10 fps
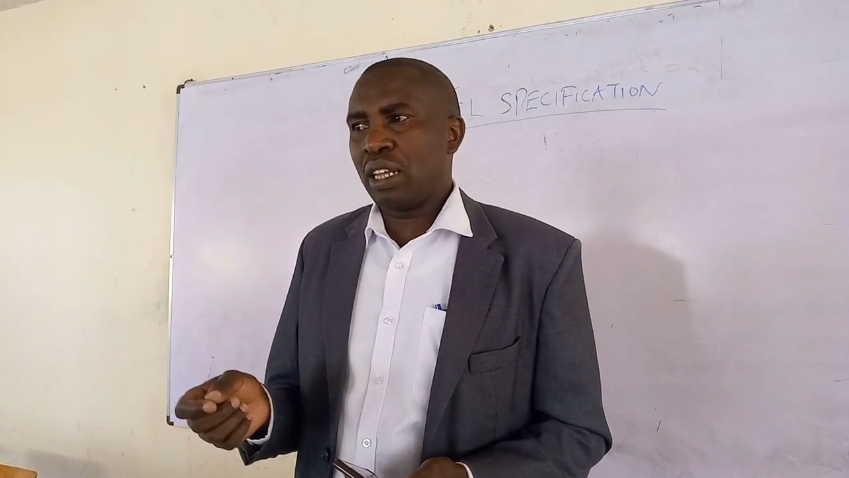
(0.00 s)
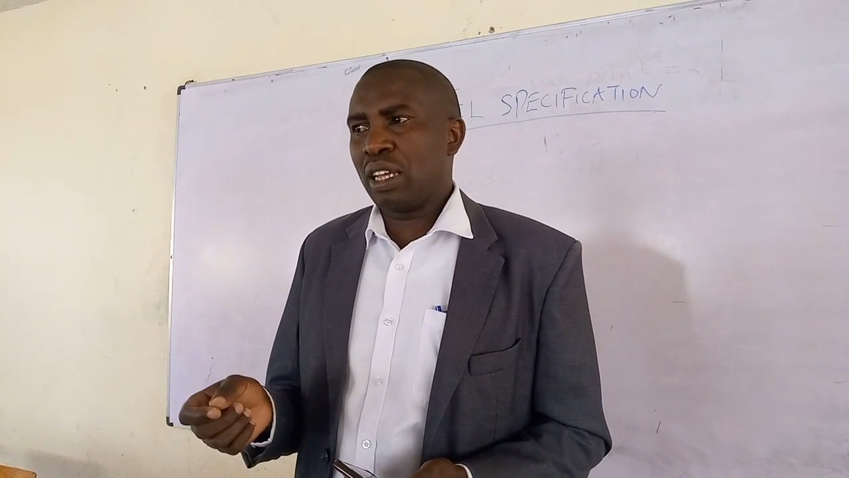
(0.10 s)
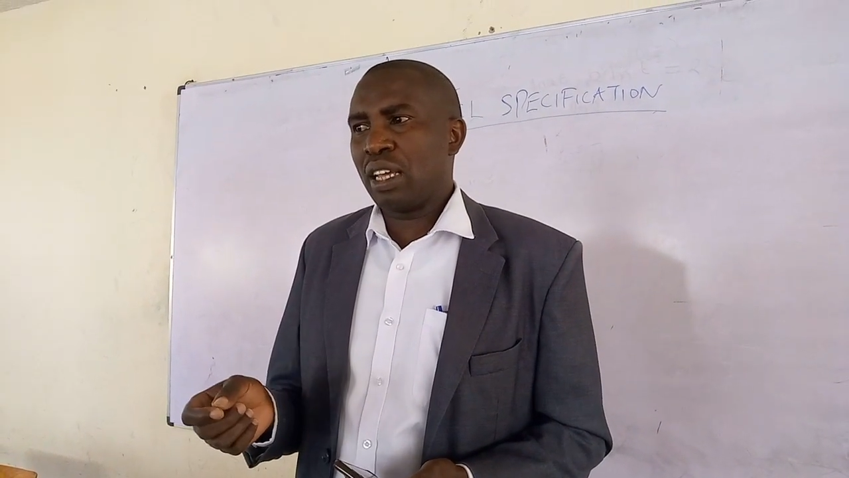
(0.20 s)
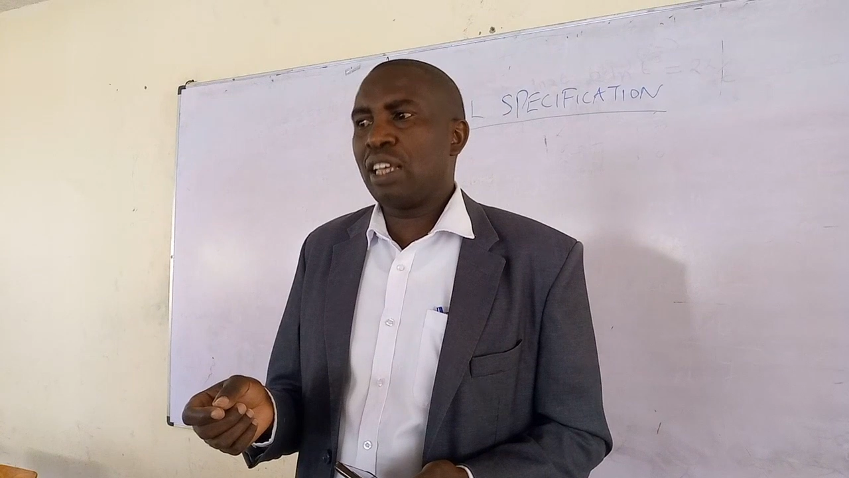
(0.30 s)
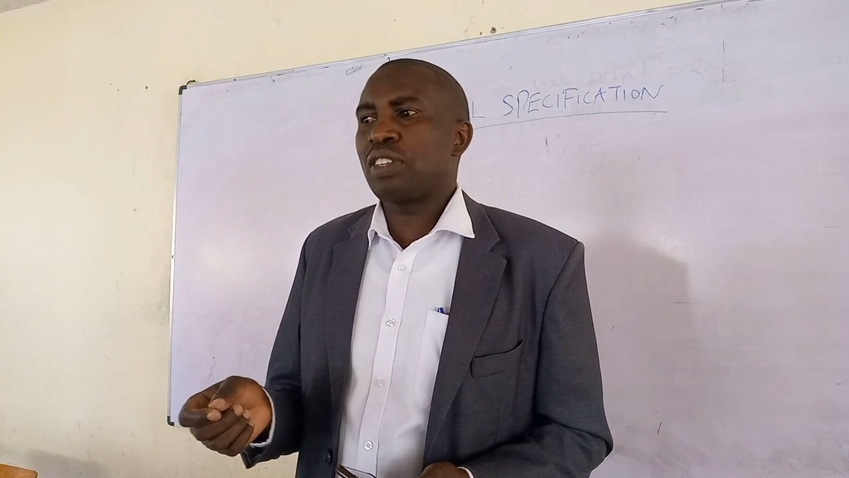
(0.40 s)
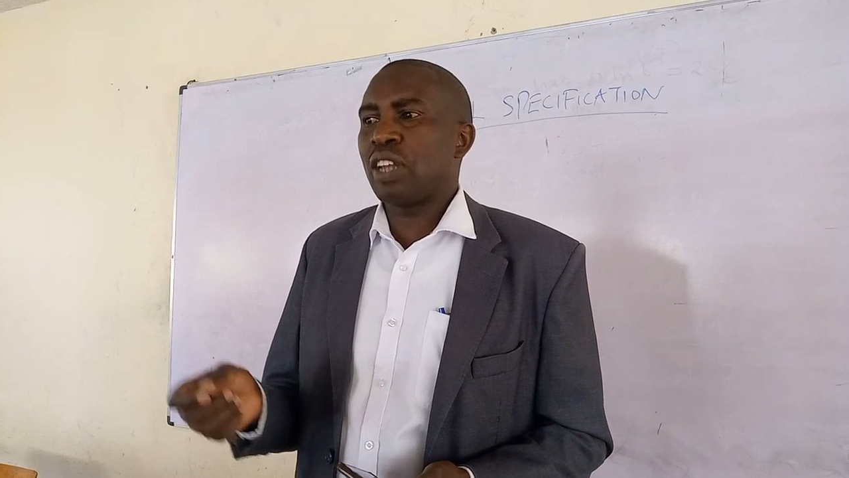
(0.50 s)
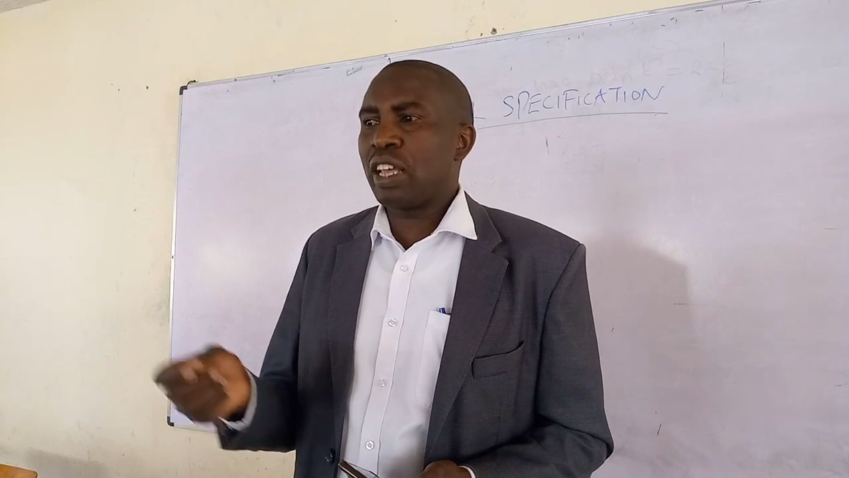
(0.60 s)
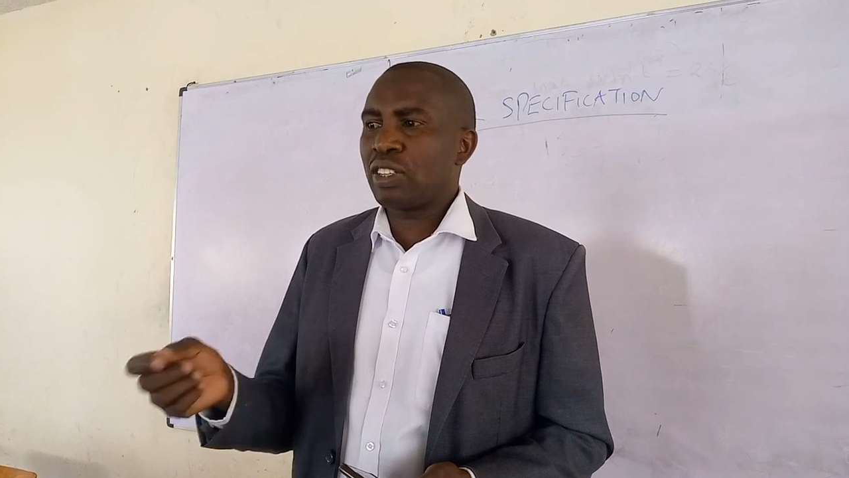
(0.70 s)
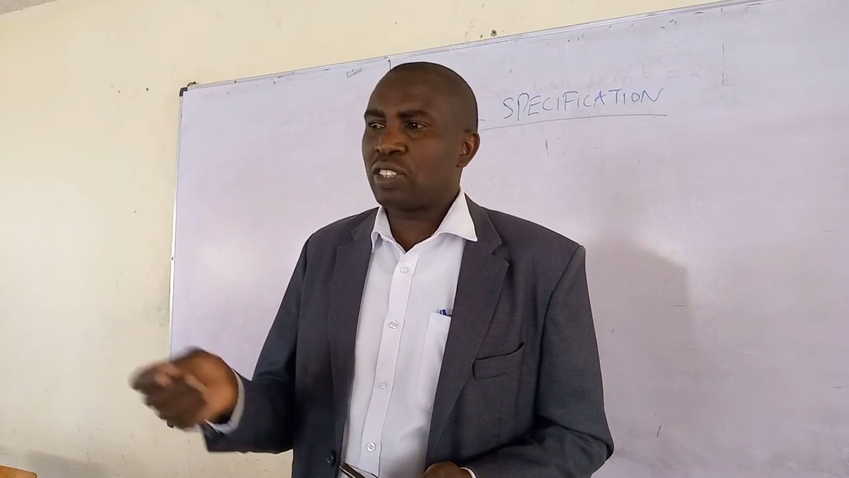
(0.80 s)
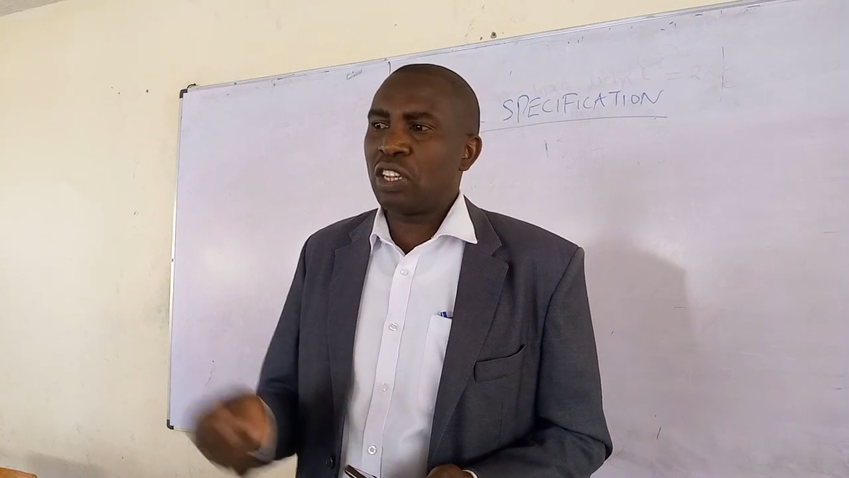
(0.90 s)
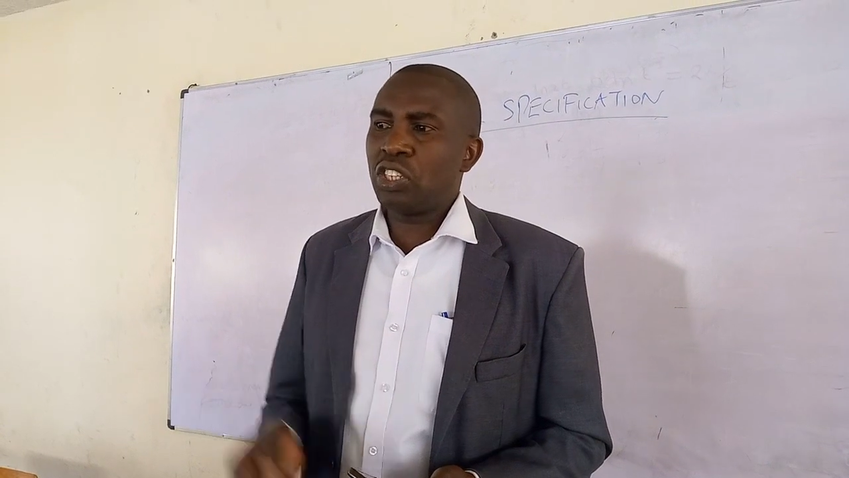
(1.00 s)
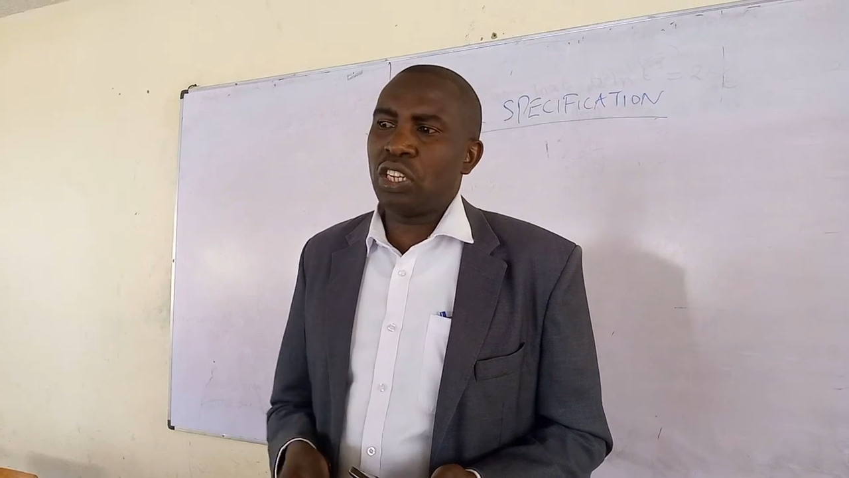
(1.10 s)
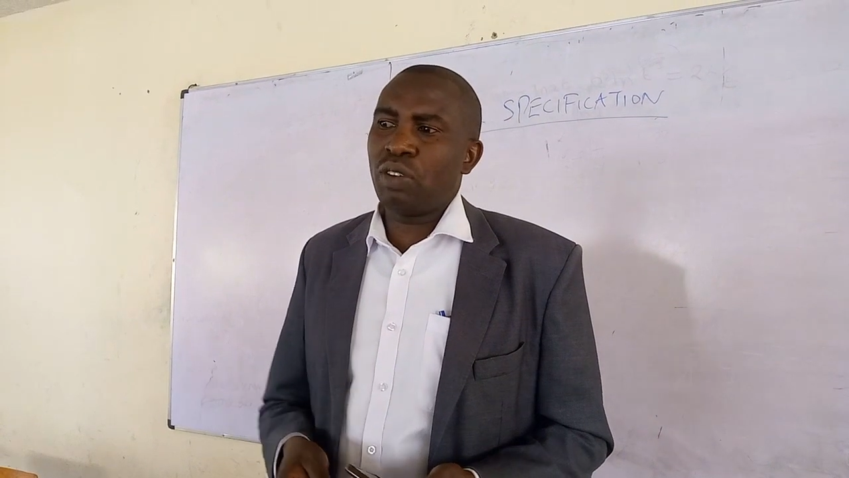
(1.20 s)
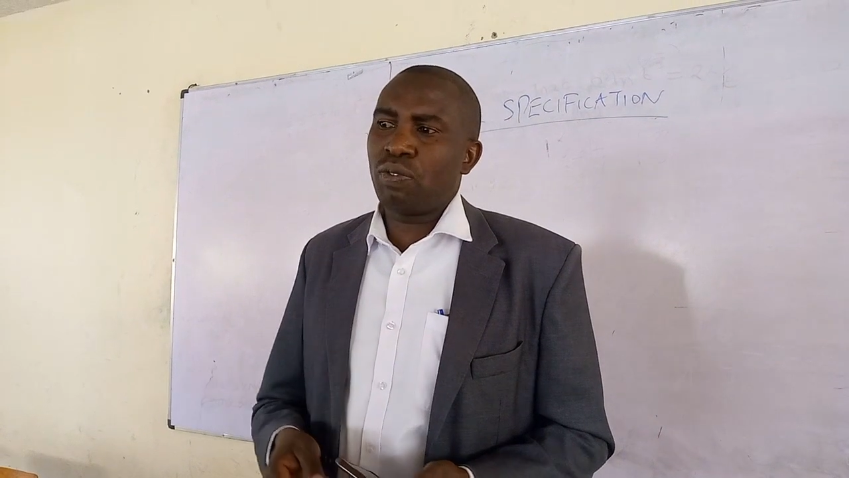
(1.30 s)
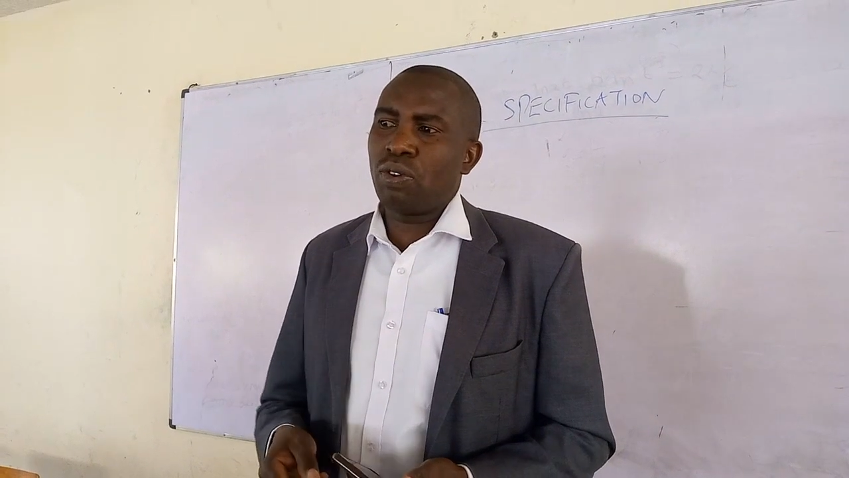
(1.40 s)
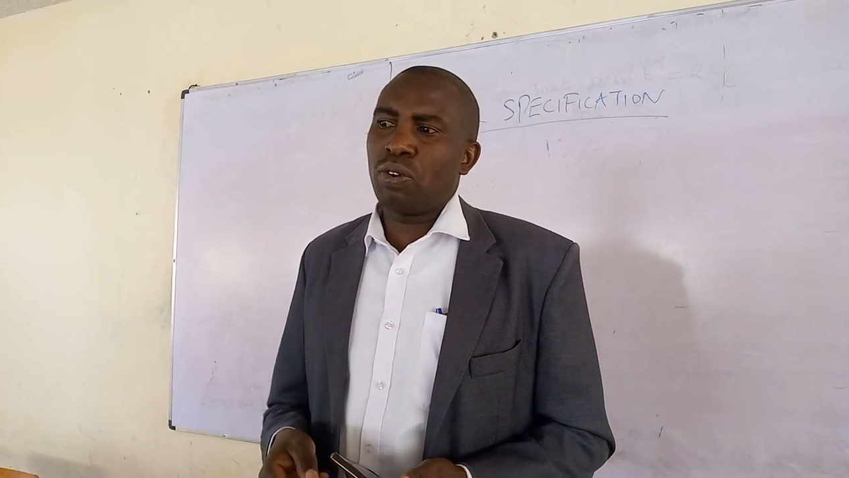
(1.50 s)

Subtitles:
is like searching for